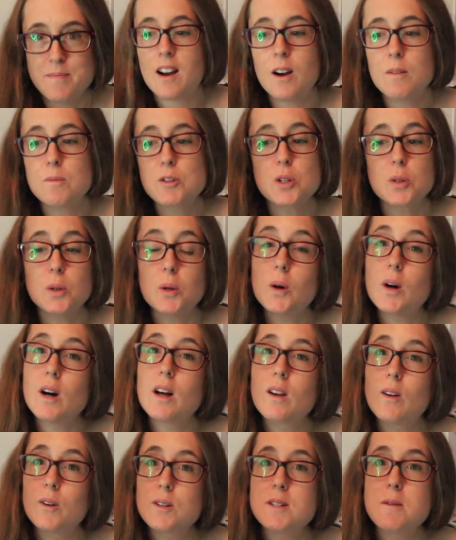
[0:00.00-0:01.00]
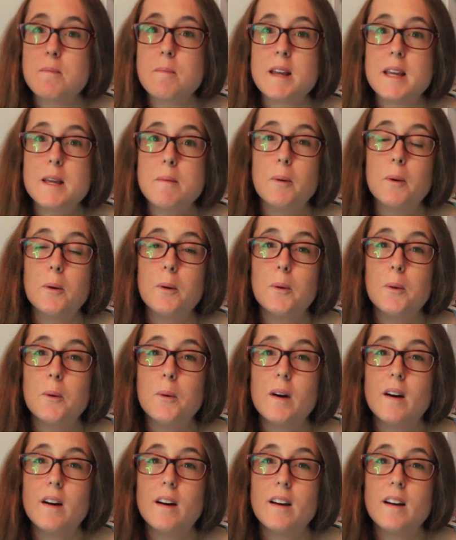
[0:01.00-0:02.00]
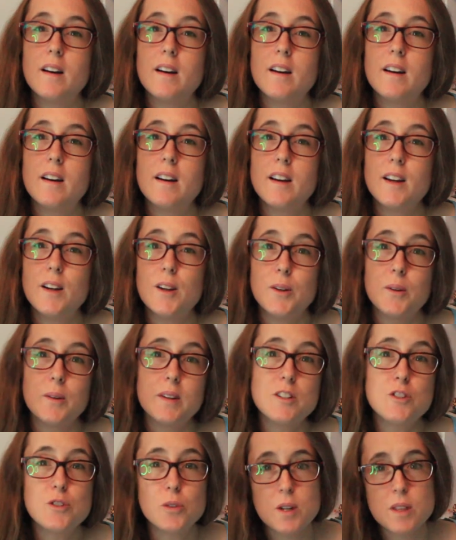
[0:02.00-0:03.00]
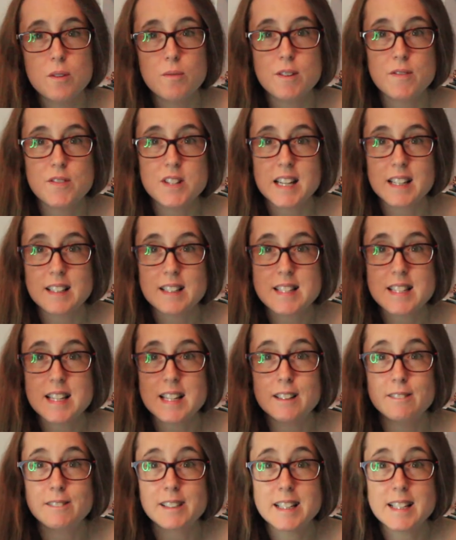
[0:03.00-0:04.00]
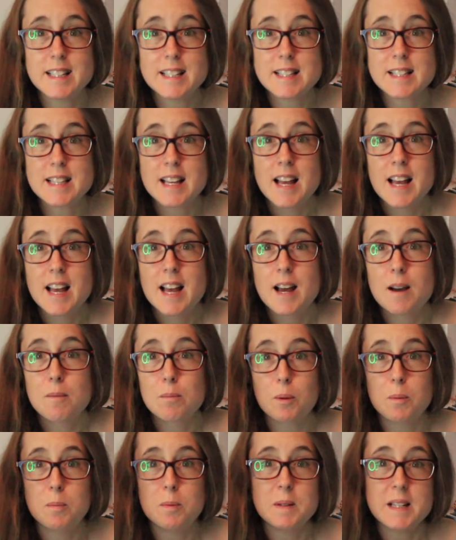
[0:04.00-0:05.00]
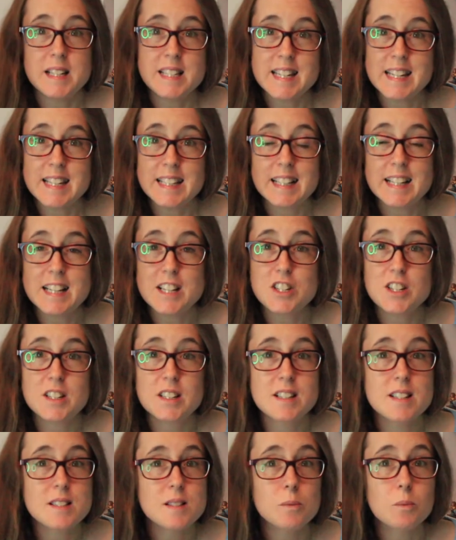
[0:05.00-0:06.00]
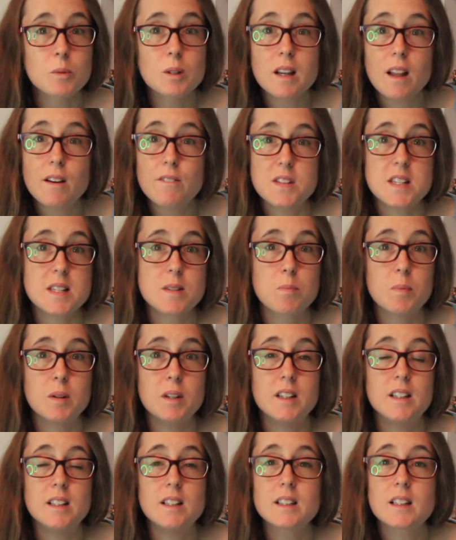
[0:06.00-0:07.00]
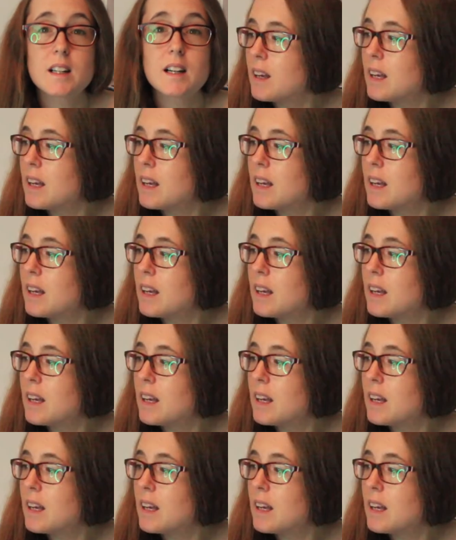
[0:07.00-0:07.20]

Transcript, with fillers: I'm sure a lot of people who enjoy the Riverdale series, probably teenagers, would love this book.